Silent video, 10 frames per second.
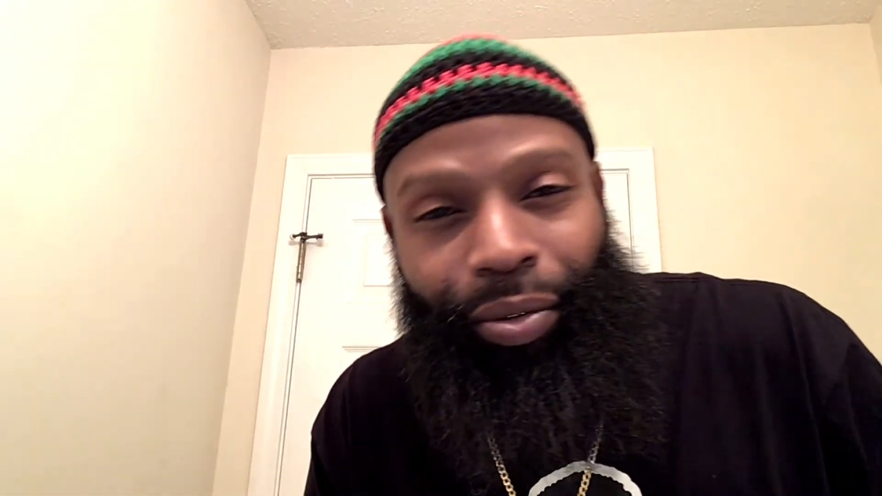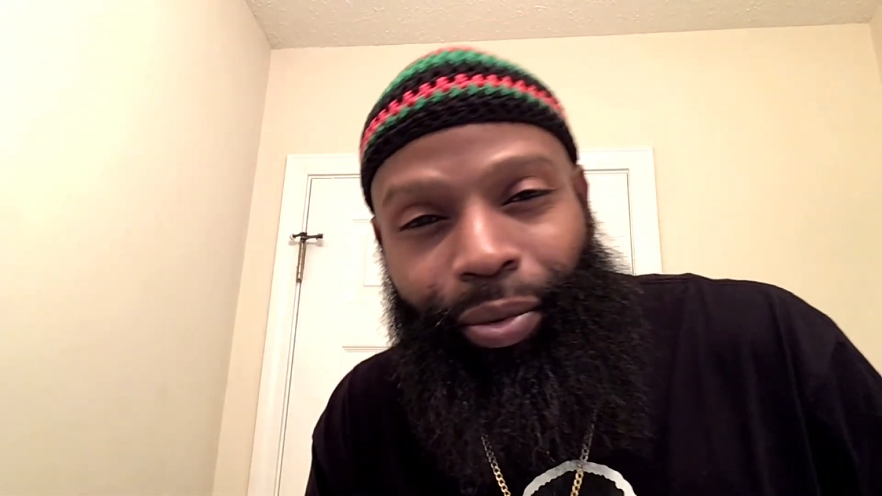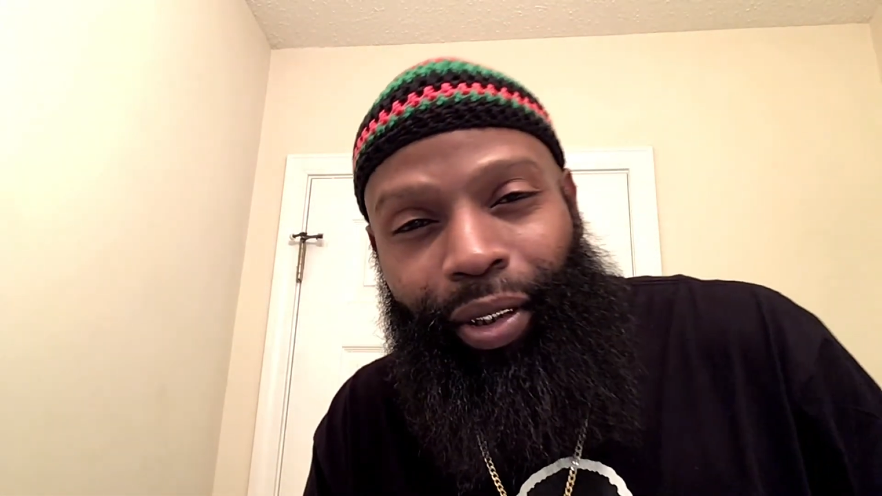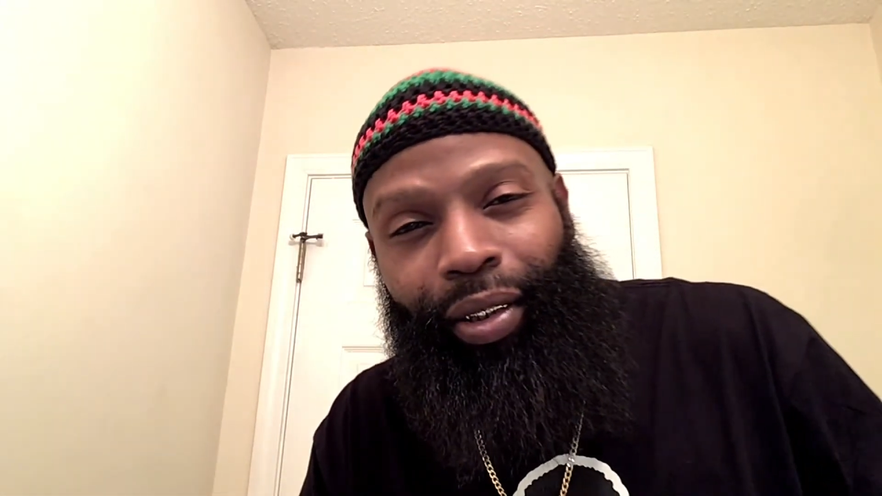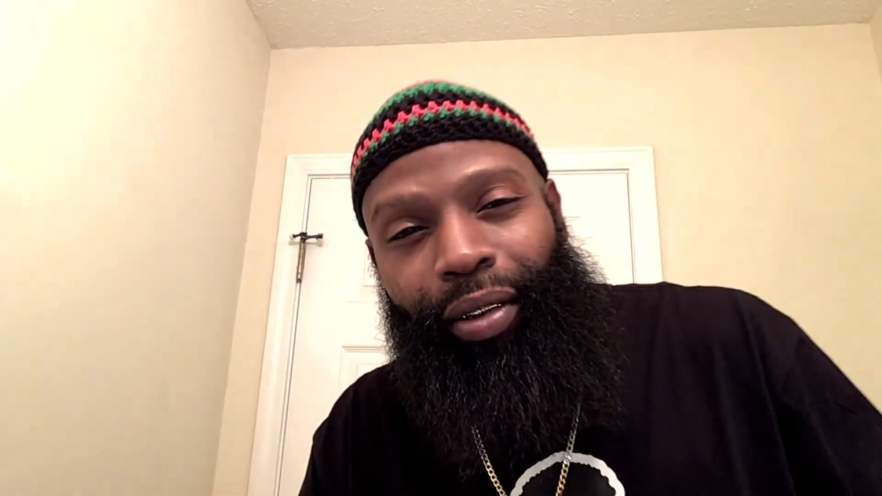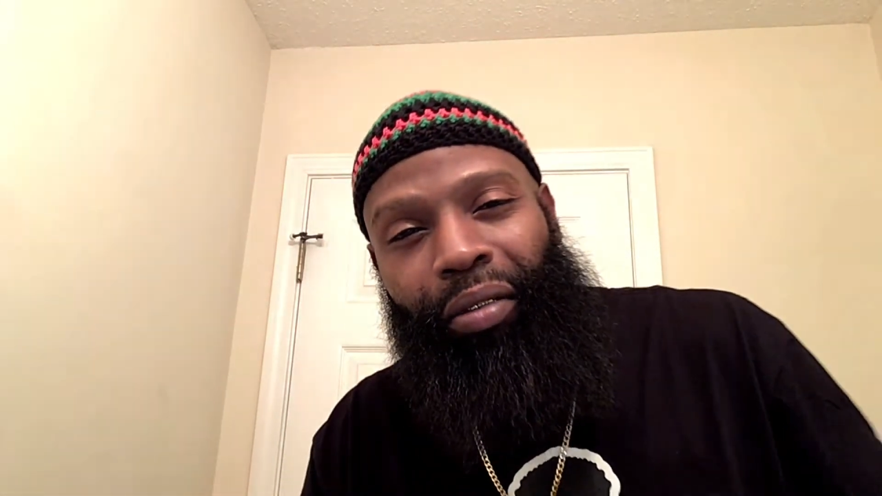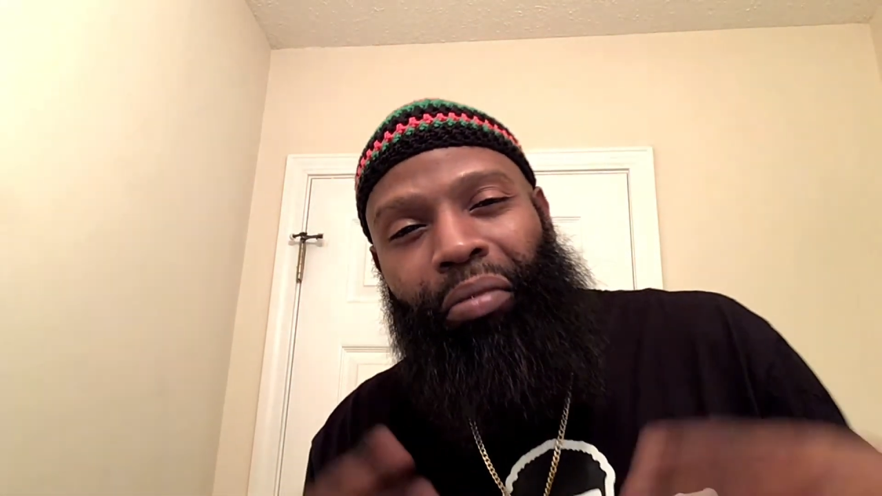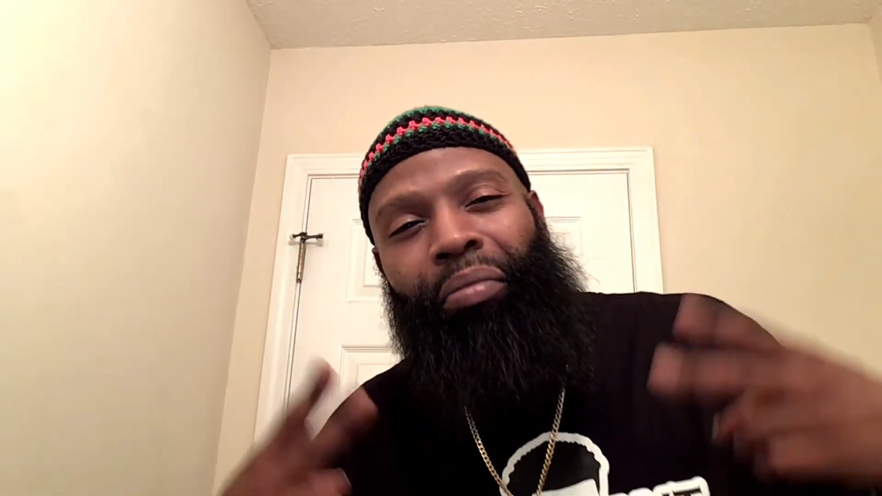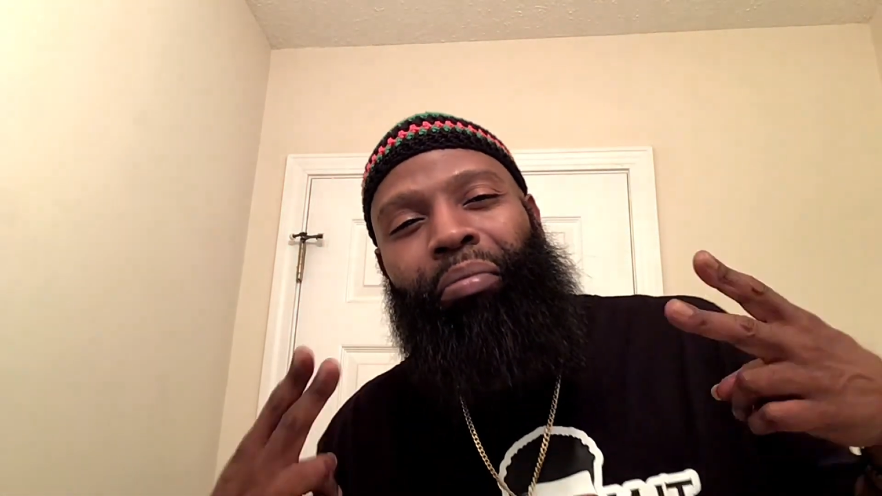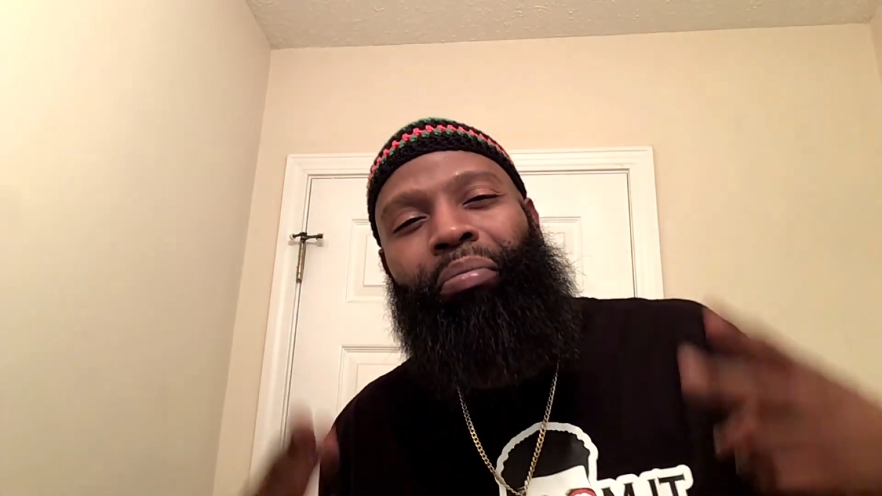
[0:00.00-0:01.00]
real.
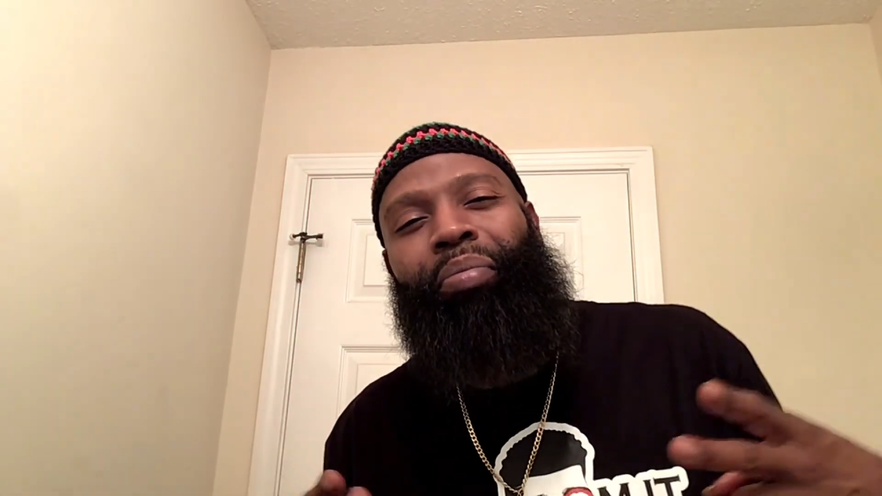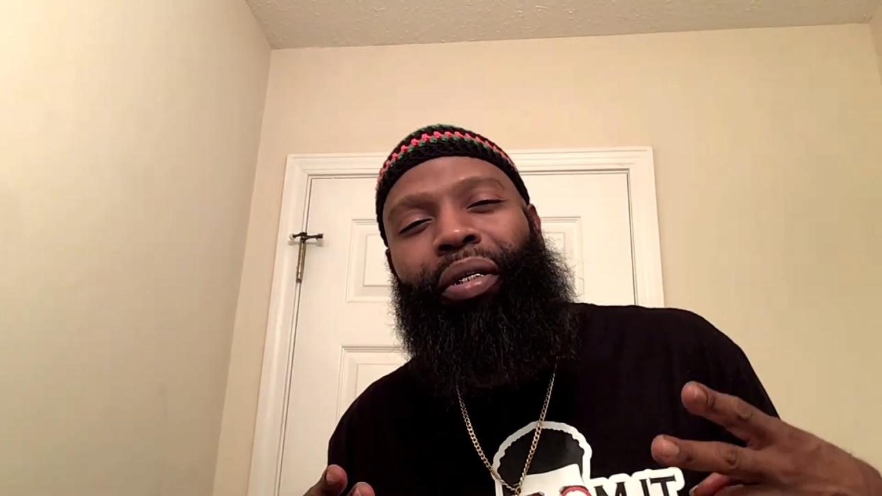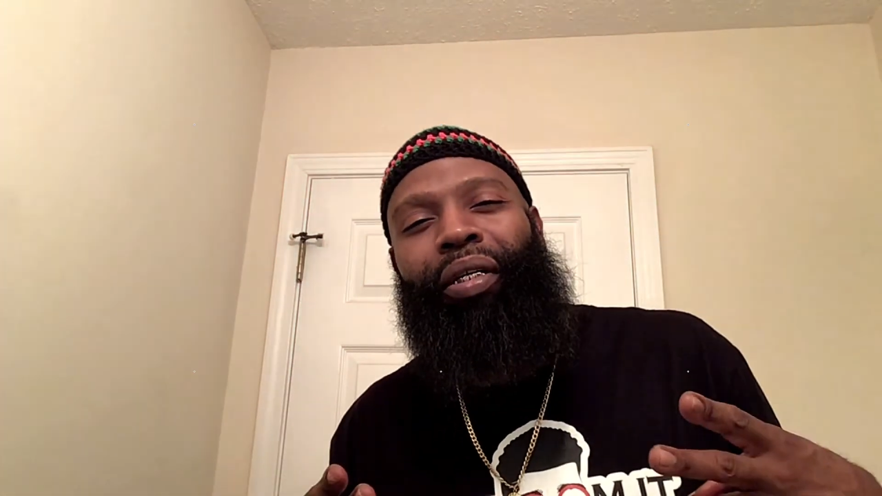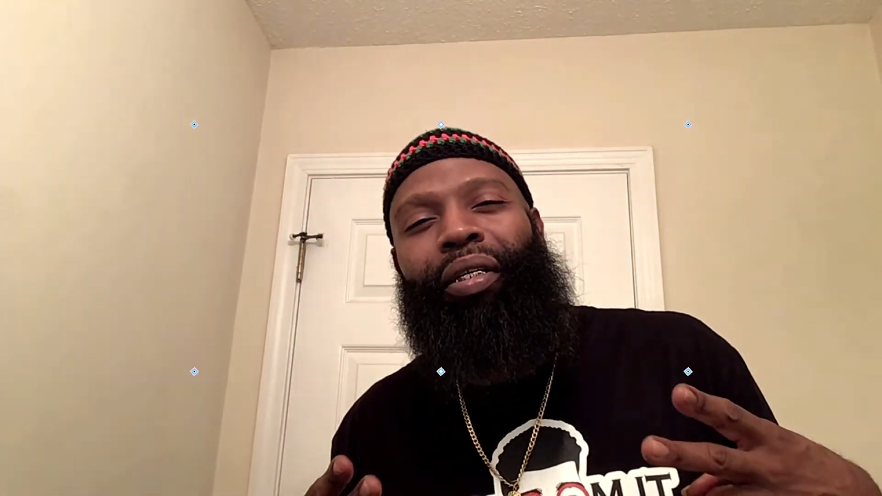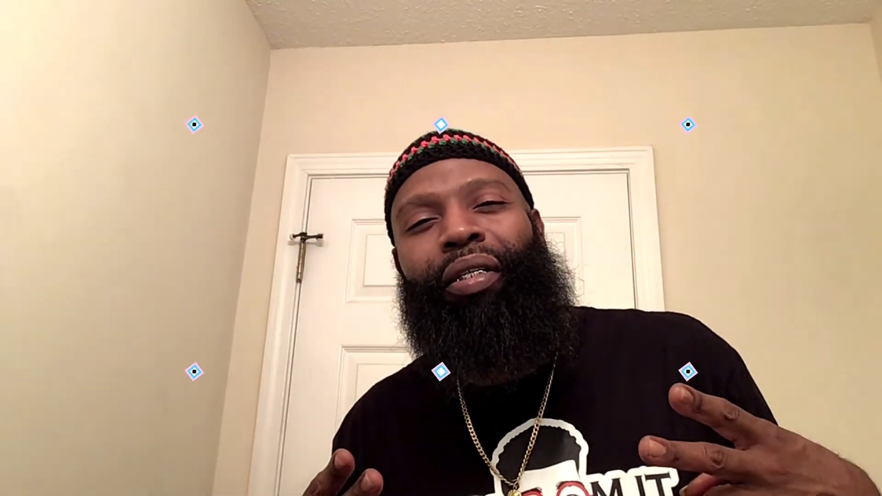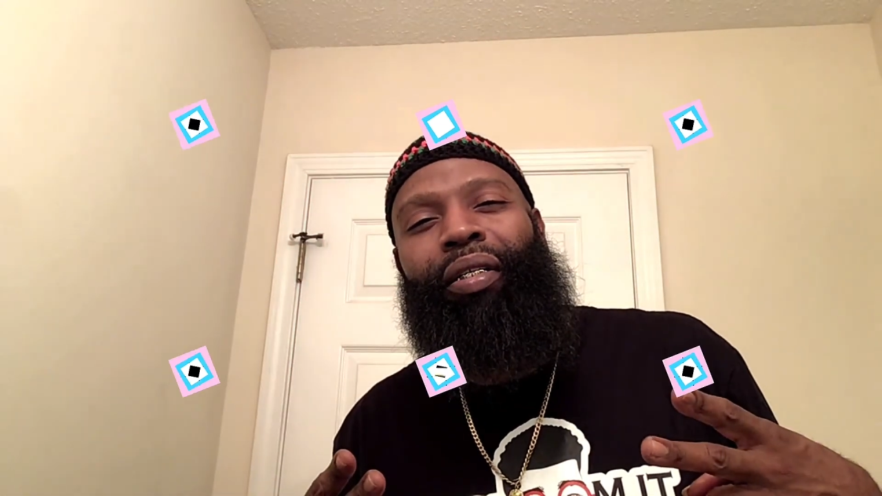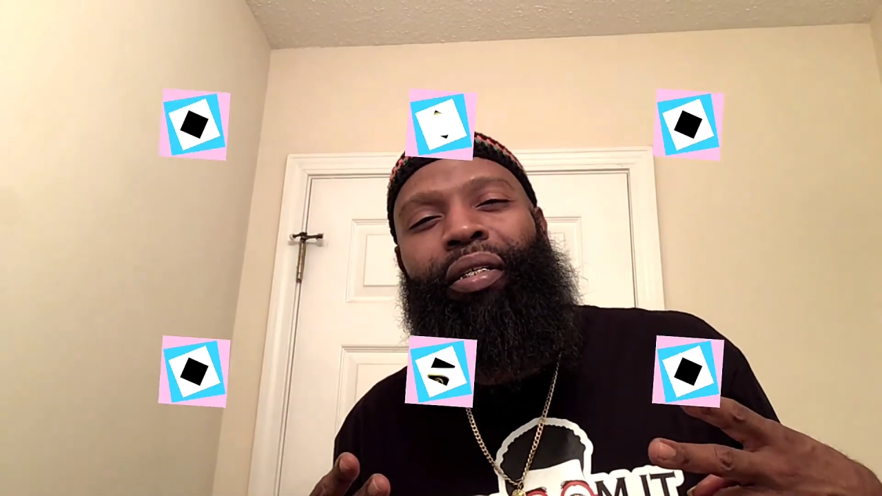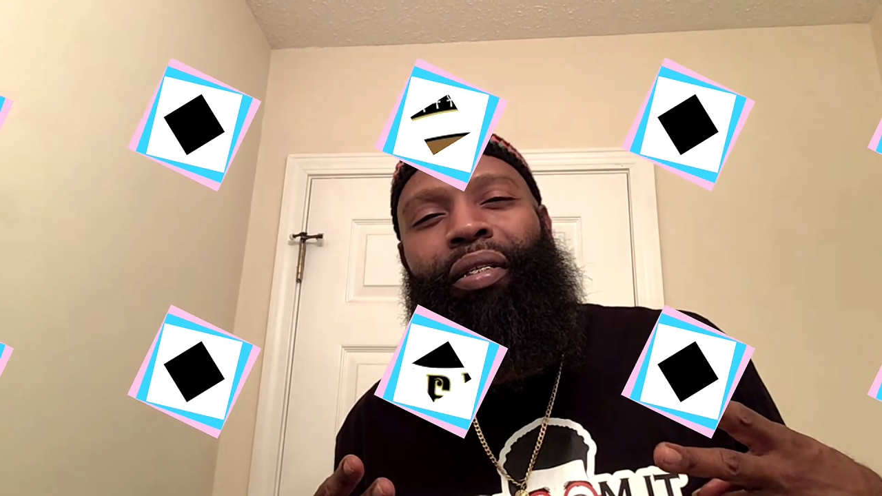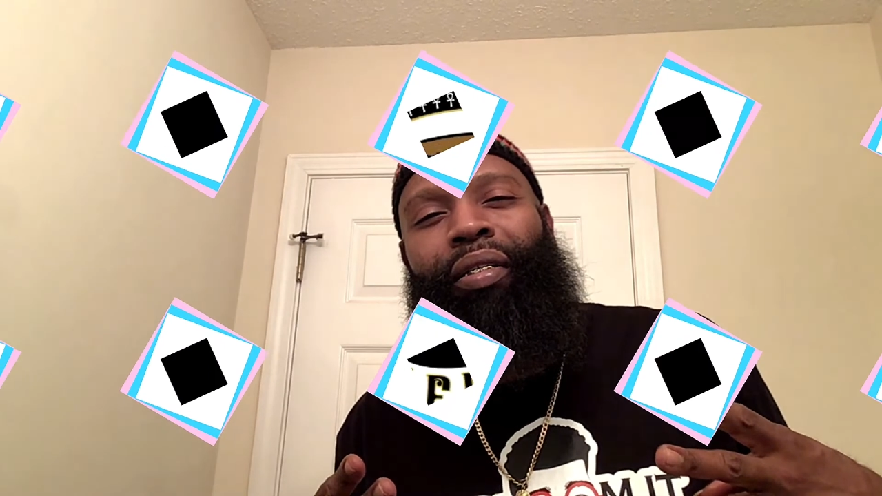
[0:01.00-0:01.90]
Peace.